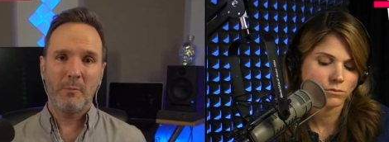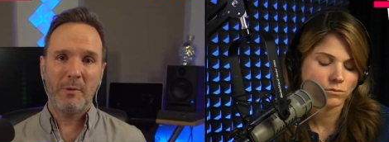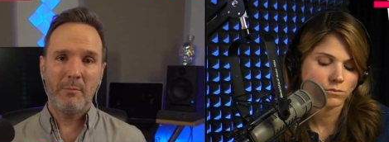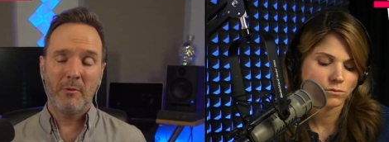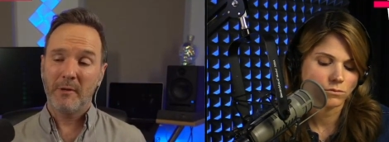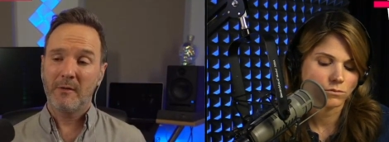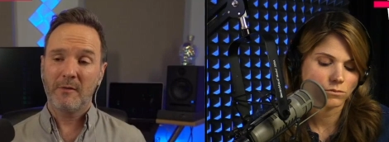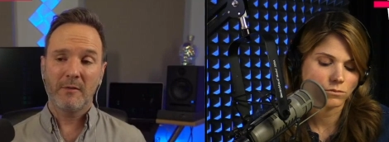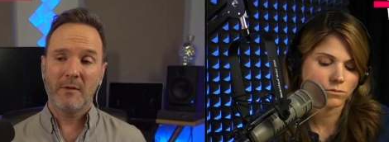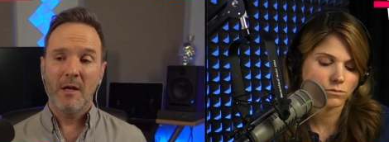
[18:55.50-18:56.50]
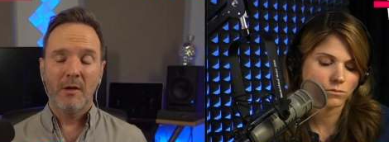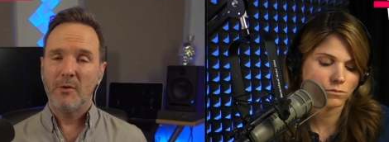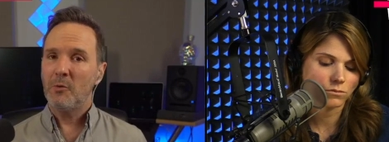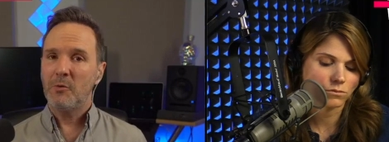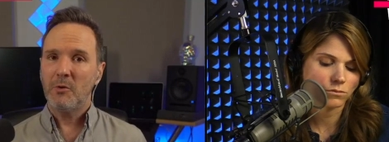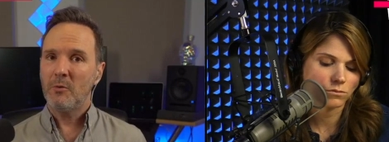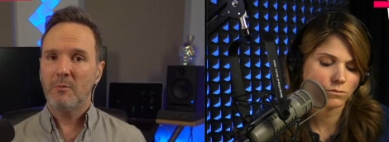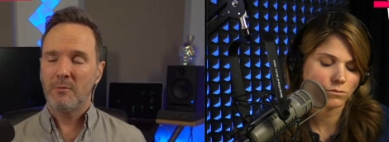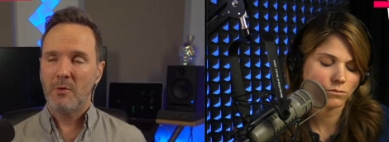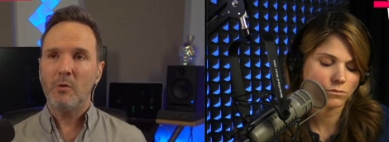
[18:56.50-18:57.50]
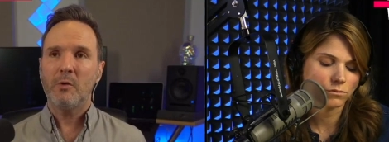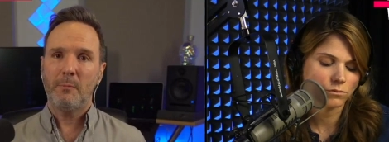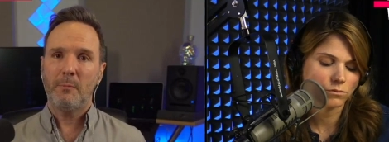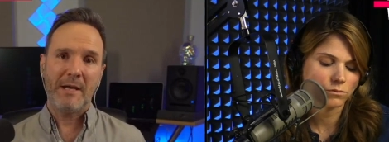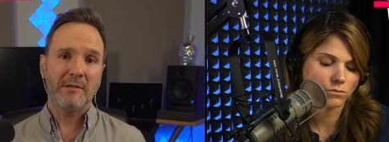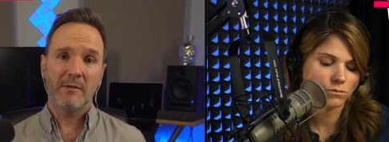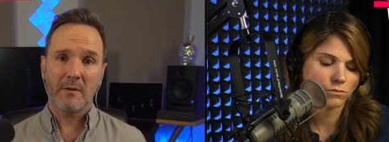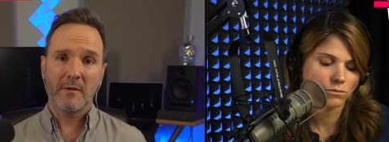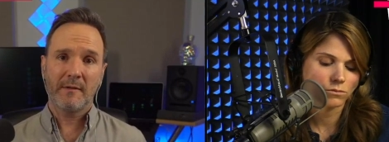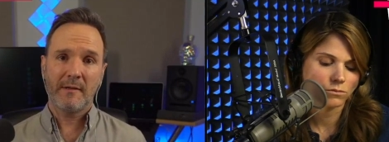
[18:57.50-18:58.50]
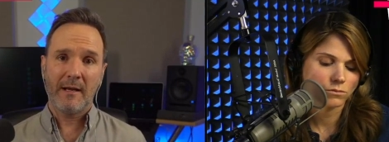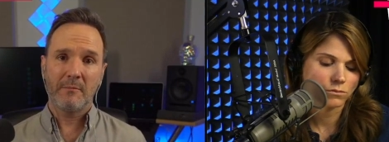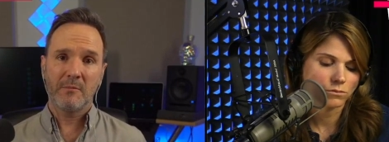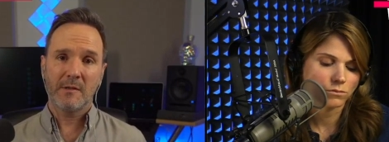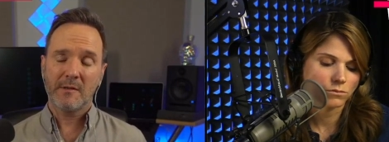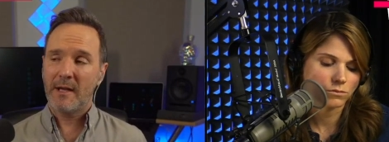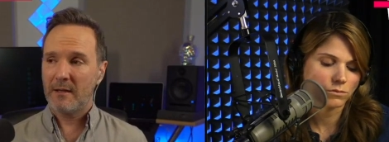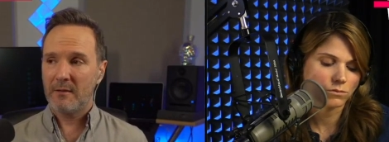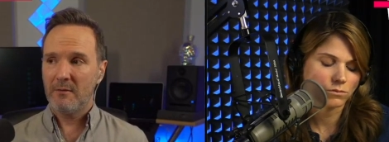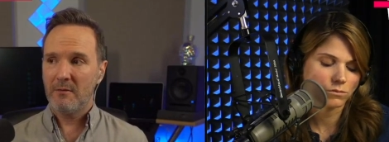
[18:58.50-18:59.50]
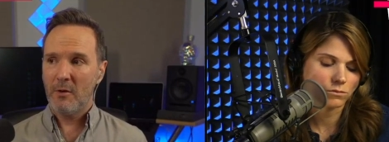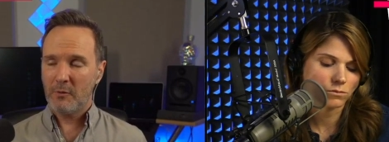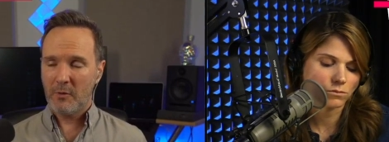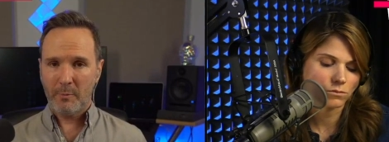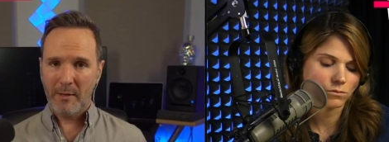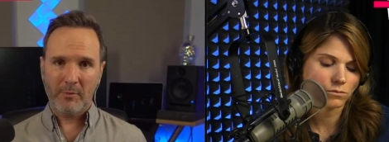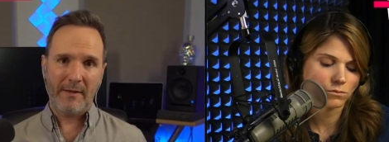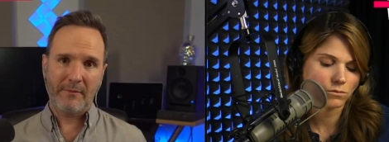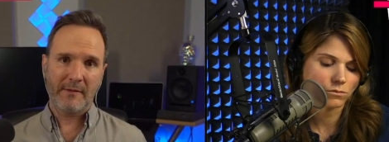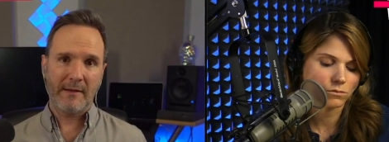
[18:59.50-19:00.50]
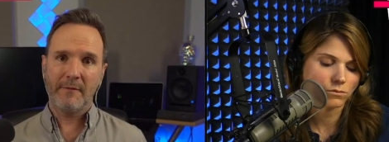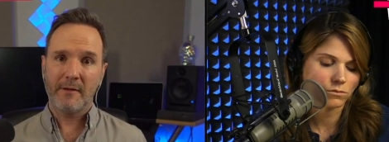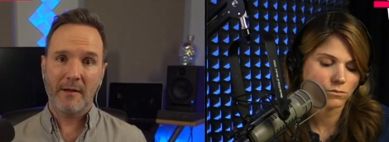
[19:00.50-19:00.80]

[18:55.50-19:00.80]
Speaker 1: with new people, because no two patients are the same, just like no two people have the same